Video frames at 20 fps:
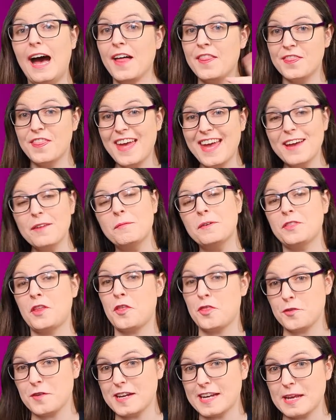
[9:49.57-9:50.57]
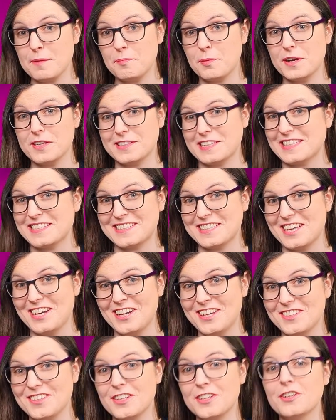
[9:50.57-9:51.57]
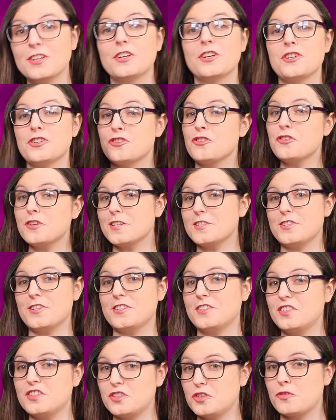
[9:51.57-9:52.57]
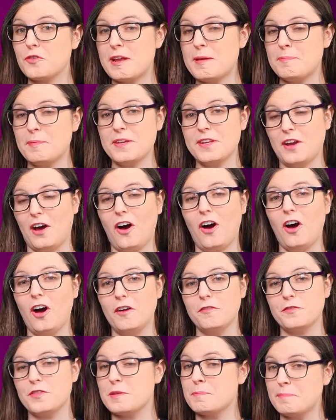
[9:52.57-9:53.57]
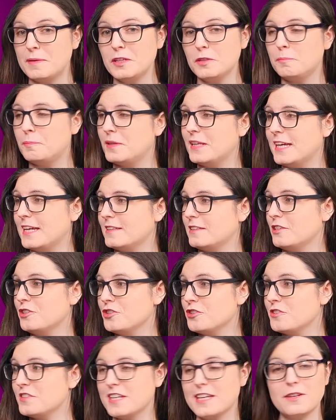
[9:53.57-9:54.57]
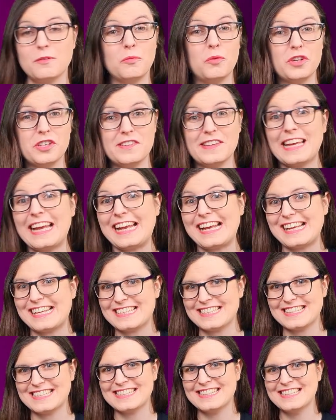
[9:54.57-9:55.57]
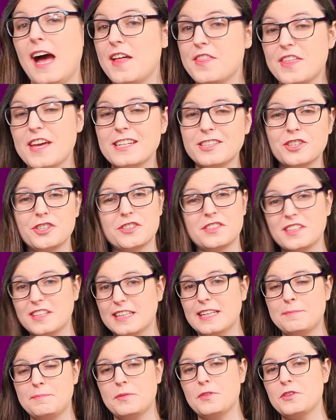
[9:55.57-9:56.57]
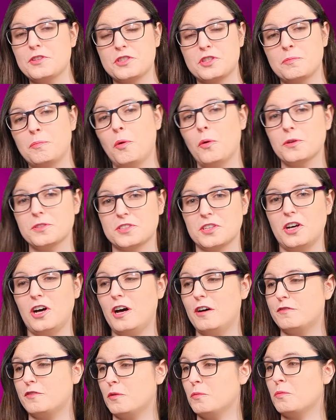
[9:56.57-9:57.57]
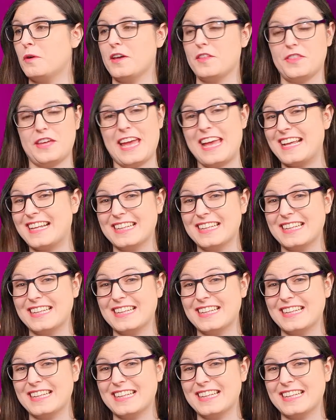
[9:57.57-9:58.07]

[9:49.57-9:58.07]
And then when the 3D print is done, You can just scrape it off the build plate using one of these. And then you just clip the supports off with a